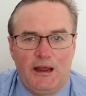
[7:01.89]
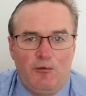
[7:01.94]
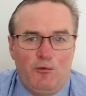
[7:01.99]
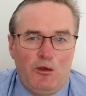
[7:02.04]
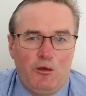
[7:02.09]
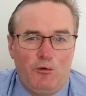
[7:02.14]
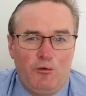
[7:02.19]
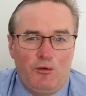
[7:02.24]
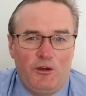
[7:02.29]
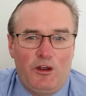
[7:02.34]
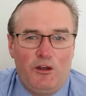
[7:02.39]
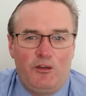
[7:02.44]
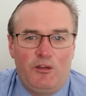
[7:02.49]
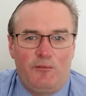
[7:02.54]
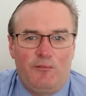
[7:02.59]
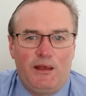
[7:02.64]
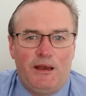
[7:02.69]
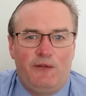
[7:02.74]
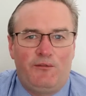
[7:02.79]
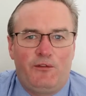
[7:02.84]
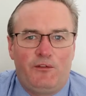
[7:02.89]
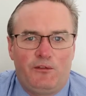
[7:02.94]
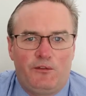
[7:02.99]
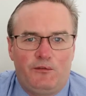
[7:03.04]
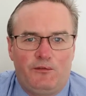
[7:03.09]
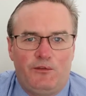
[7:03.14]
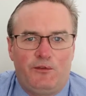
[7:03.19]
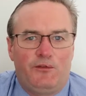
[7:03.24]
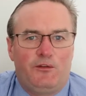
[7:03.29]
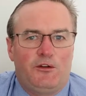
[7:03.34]
Now, we all know the benefits
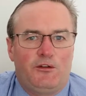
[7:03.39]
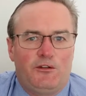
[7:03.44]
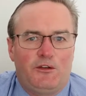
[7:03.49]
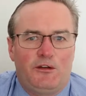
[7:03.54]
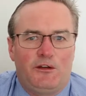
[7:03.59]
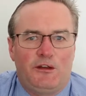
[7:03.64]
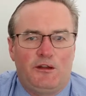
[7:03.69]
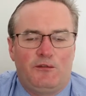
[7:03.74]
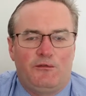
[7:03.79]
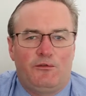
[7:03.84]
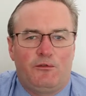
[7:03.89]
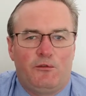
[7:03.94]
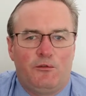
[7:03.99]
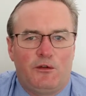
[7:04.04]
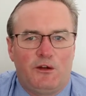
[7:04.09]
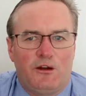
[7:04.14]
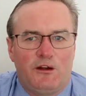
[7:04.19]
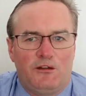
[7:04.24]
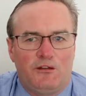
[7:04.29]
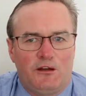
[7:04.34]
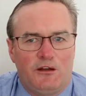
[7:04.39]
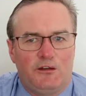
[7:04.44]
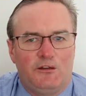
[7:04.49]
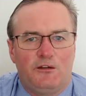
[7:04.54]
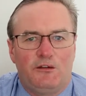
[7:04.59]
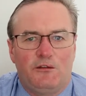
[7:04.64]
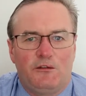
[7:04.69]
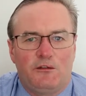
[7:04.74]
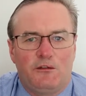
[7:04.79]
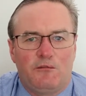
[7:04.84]
of diversity for
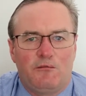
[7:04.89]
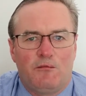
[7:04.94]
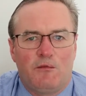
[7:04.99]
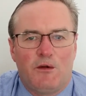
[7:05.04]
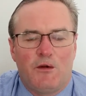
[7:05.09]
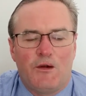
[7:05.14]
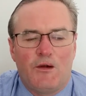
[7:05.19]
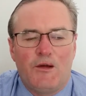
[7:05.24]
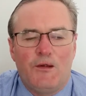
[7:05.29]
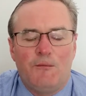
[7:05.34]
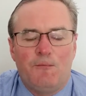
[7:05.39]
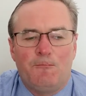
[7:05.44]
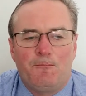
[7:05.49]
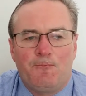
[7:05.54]
organisations, okay?